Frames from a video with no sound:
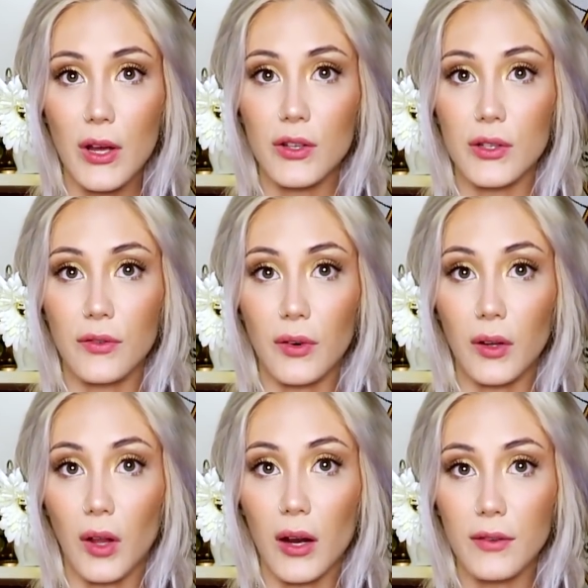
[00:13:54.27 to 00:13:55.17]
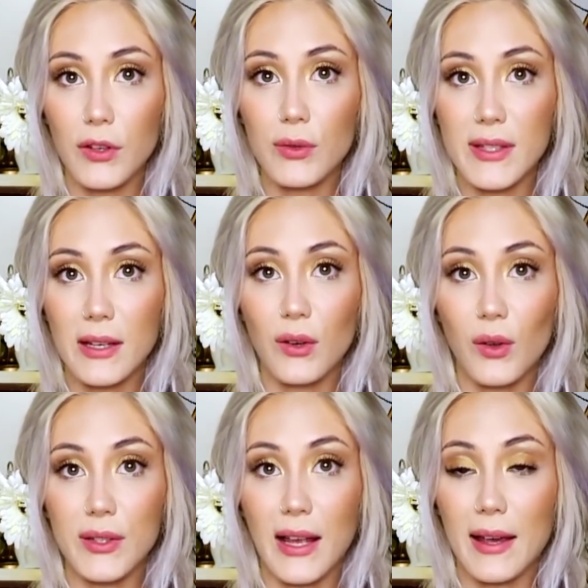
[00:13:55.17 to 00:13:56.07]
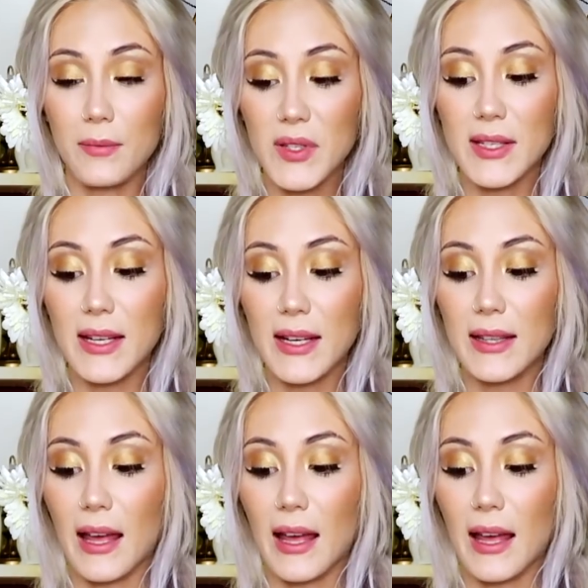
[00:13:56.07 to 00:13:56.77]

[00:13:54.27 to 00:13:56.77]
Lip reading: So for a lot of you singles, I am seeing